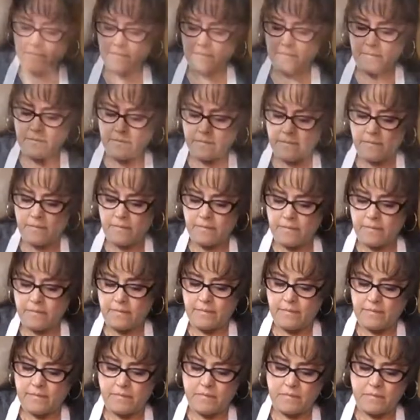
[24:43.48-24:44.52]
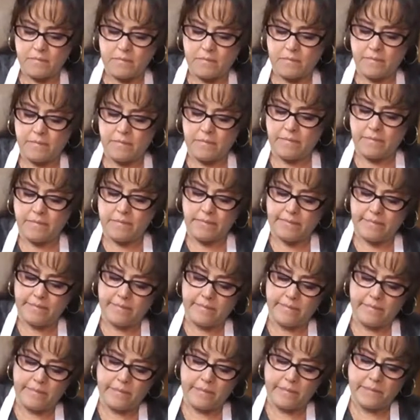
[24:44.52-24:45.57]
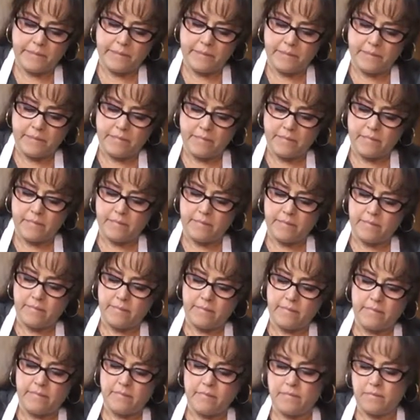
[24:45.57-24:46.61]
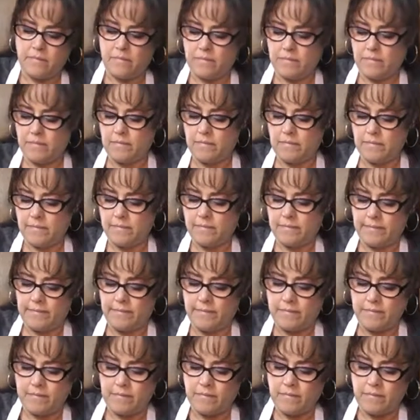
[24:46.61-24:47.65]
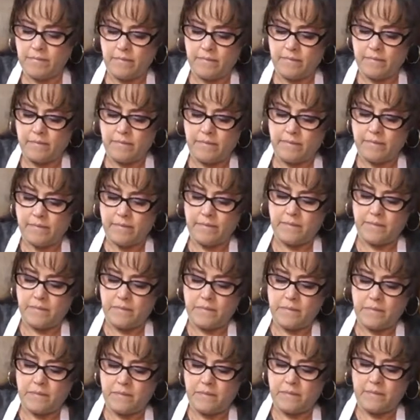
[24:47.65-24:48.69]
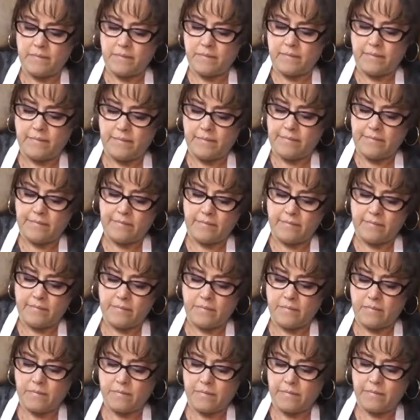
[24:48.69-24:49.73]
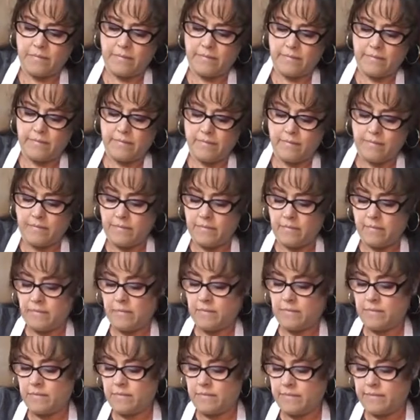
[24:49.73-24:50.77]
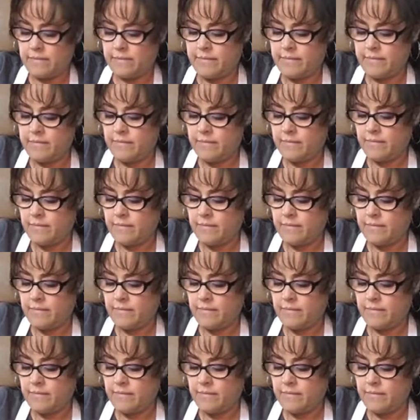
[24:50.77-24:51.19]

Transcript: [no speech]